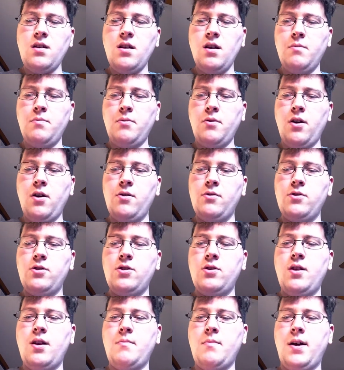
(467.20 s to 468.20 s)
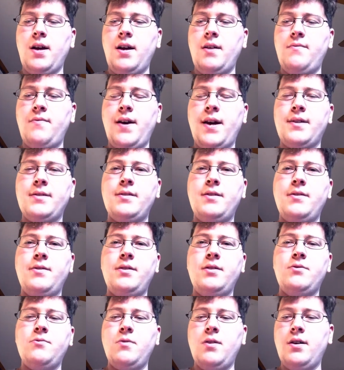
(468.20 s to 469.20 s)
approach than my NFAC
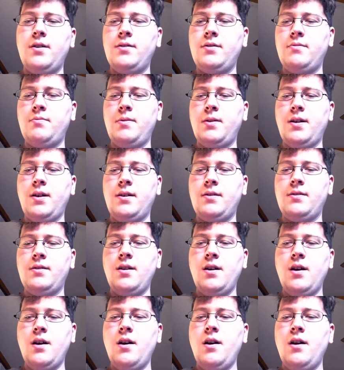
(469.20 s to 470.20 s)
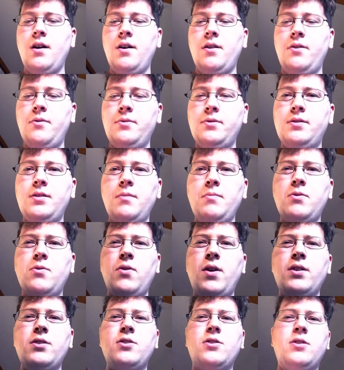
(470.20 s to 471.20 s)
series was, because there were some
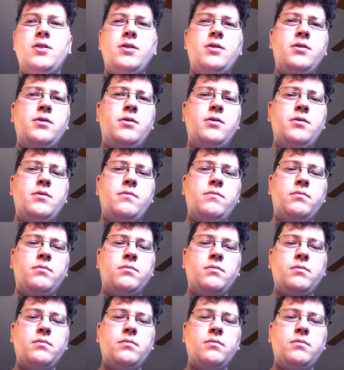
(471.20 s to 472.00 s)
questions